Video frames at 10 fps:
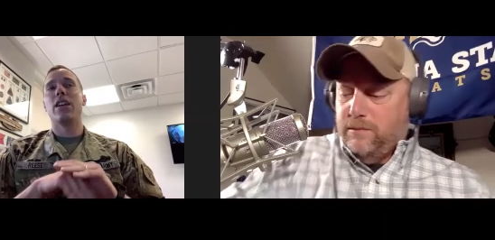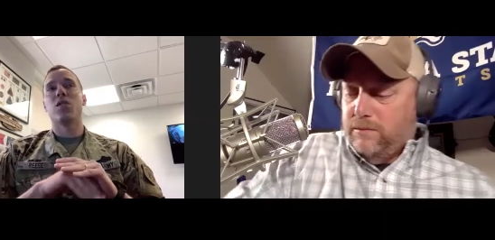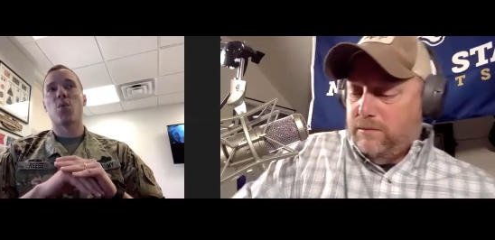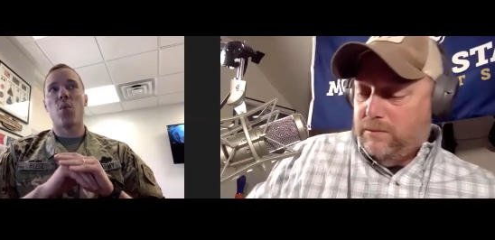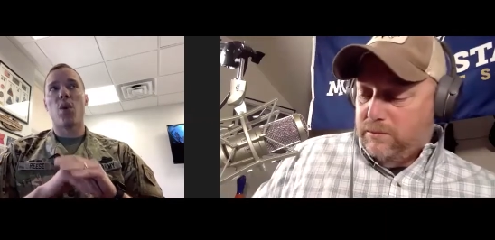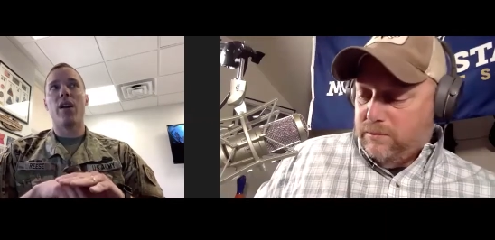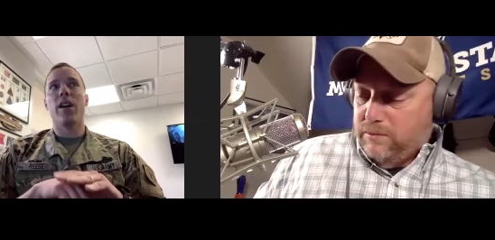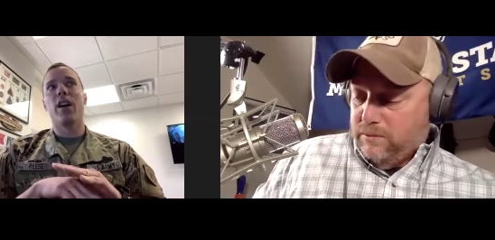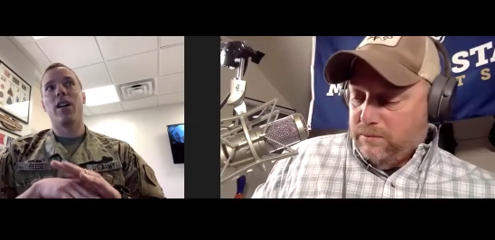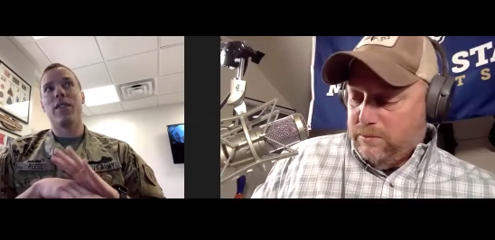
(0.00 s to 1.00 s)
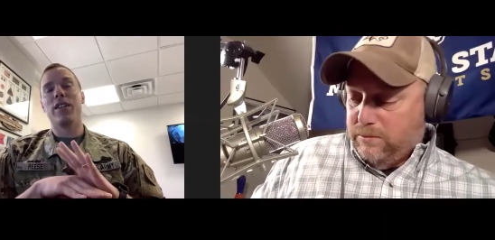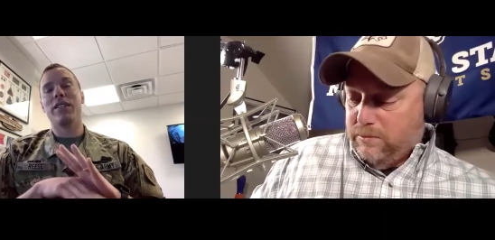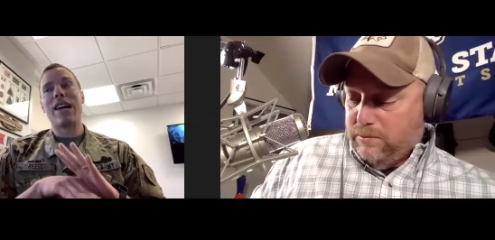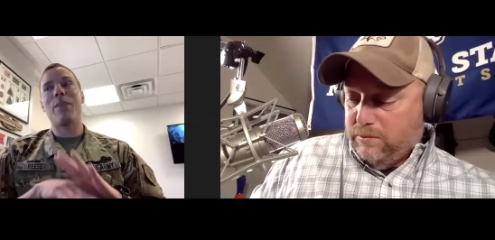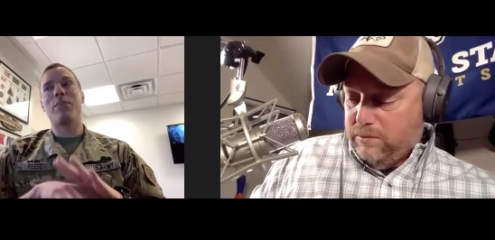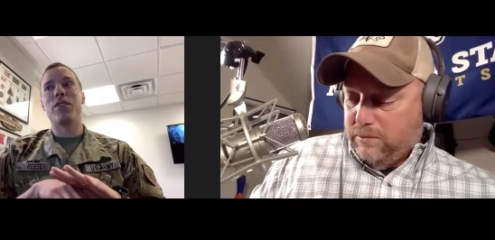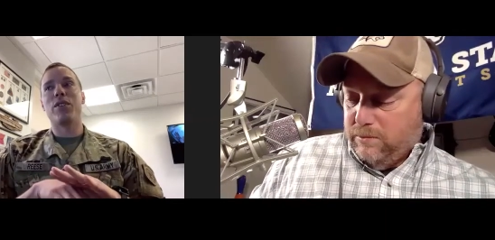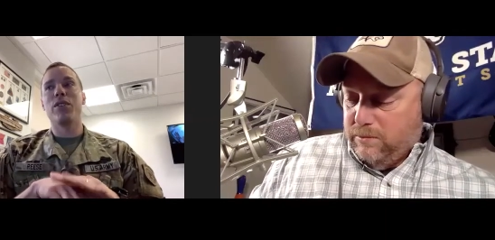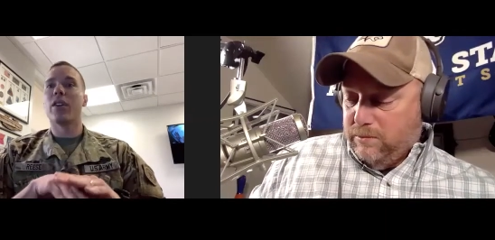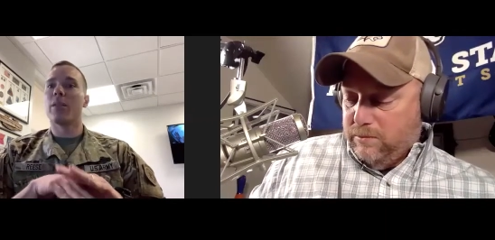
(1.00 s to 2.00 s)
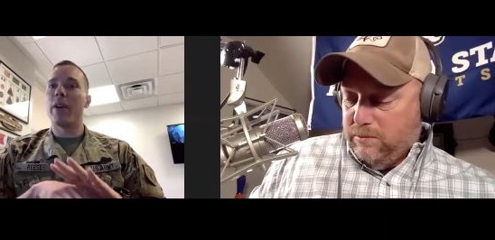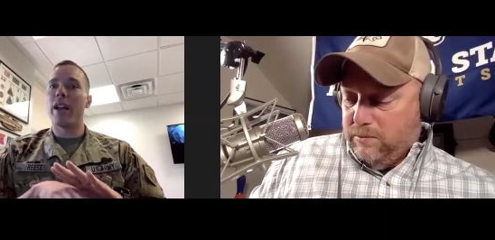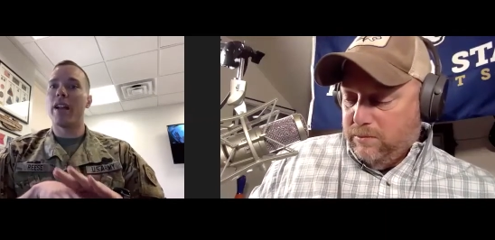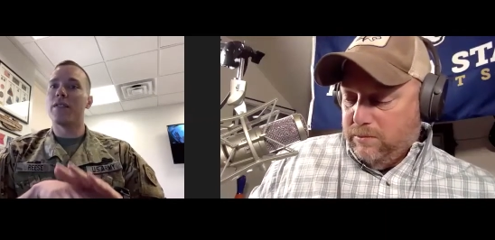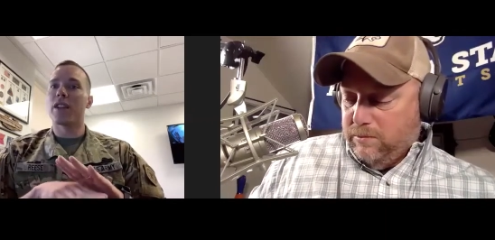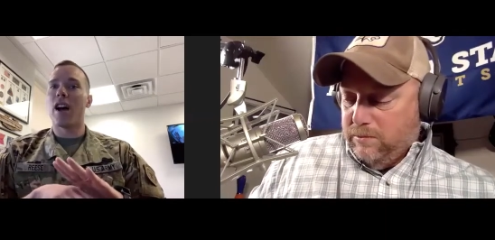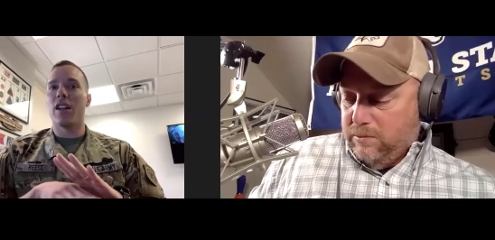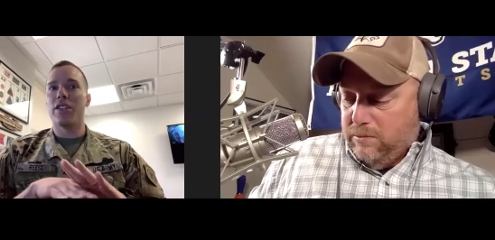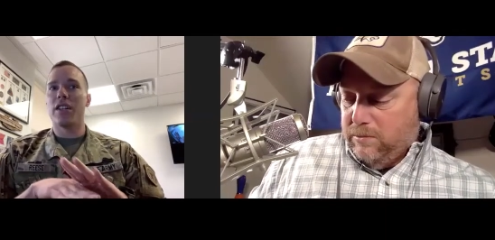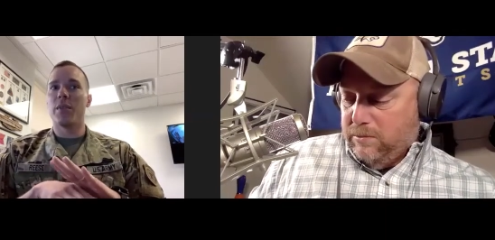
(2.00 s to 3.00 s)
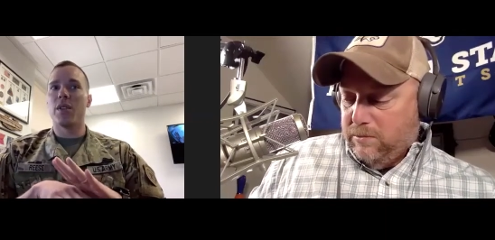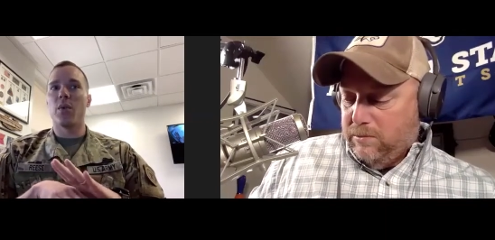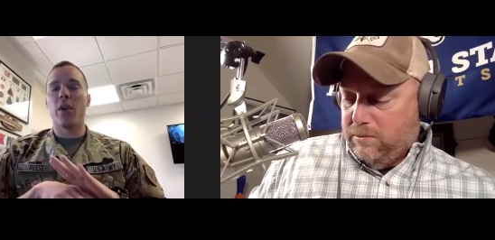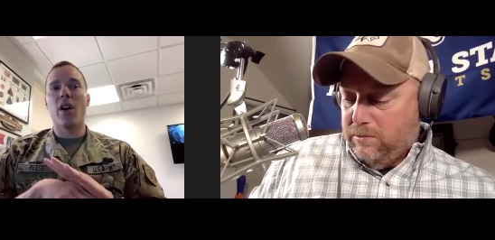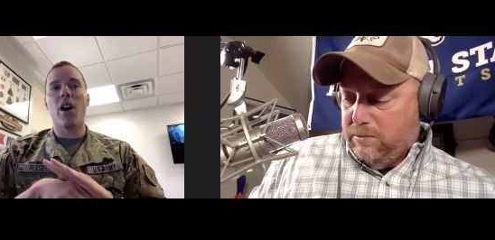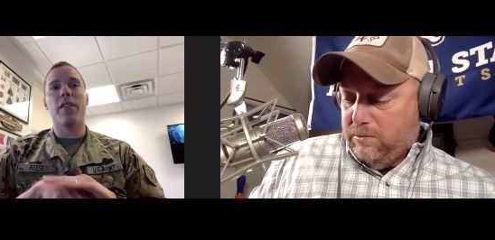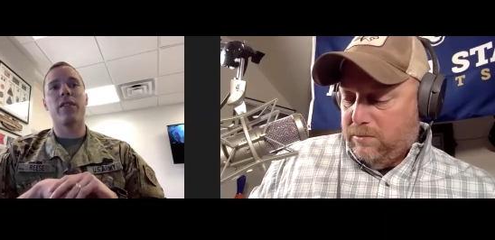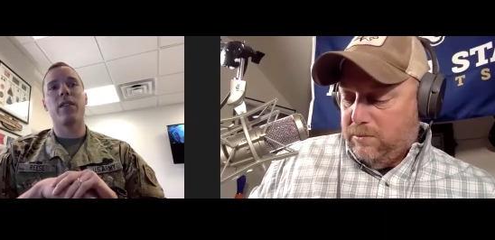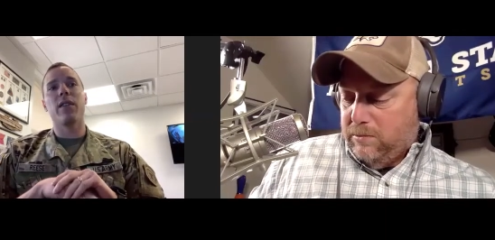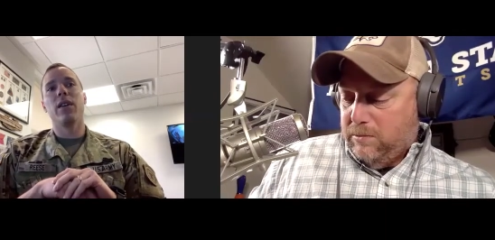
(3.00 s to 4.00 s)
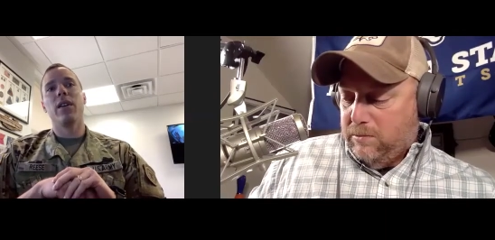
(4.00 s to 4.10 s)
Speaker 1: is one of the top two competitive scholarships that we offer.